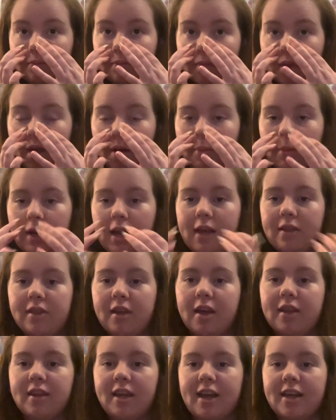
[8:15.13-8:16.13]
I'm glad
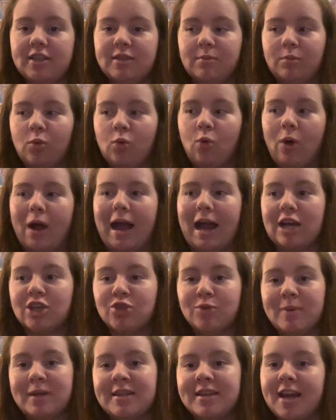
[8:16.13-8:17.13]
that there's more
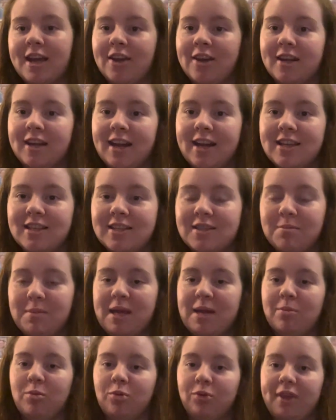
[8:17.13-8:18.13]
action being taken against
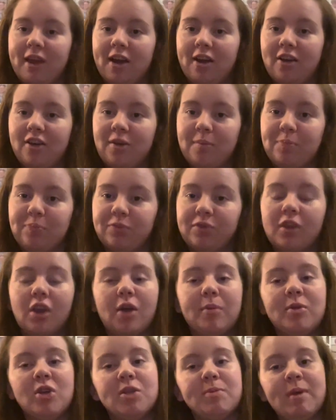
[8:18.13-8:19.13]
people that
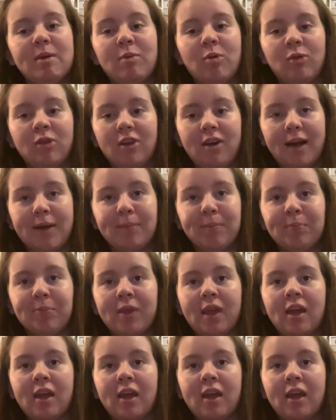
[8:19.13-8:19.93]
abuse people online.